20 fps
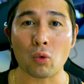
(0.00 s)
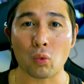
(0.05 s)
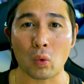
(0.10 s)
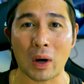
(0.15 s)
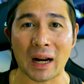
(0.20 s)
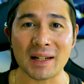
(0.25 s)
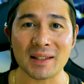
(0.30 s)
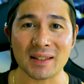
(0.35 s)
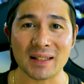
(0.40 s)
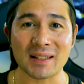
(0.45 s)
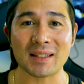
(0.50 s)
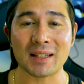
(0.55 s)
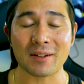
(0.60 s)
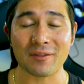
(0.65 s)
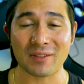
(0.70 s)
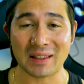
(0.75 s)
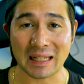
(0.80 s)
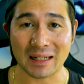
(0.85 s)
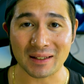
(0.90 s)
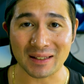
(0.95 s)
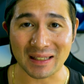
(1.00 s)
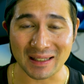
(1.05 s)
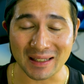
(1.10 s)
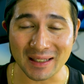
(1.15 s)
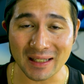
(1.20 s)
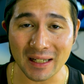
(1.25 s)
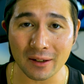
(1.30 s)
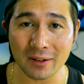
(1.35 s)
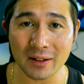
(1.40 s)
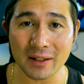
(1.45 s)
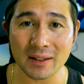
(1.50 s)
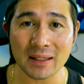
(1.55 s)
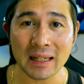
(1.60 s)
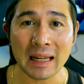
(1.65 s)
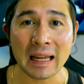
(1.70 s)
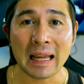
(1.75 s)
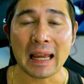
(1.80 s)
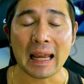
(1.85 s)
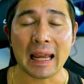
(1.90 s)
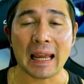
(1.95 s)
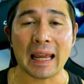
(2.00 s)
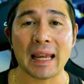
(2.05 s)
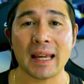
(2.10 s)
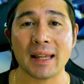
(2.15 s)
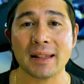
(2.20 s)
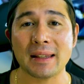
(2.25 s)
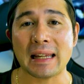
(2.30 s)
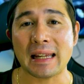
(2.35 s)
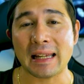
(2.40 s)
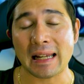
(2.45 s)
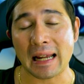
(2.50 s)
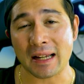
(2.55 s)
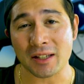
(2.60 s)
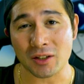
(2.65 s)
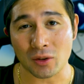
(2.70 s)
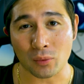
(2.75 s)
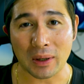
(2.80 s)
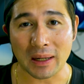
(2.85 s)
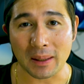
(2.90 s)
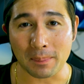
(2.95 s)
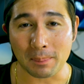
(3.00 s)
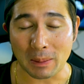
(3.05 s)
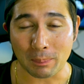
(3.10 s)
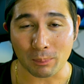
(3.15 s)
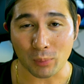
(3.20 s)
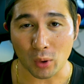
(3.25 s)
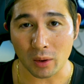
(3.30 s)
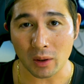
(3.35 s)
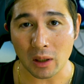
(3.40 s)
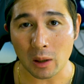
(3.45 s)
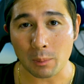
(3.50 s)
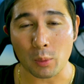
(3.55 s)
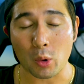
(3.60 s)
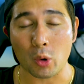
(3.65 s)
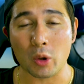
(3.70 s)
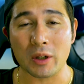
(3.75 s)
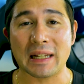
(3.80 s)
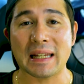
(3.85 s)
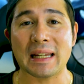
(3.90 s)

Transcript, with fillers: Ryzen 7000 series, and it has already been brought up on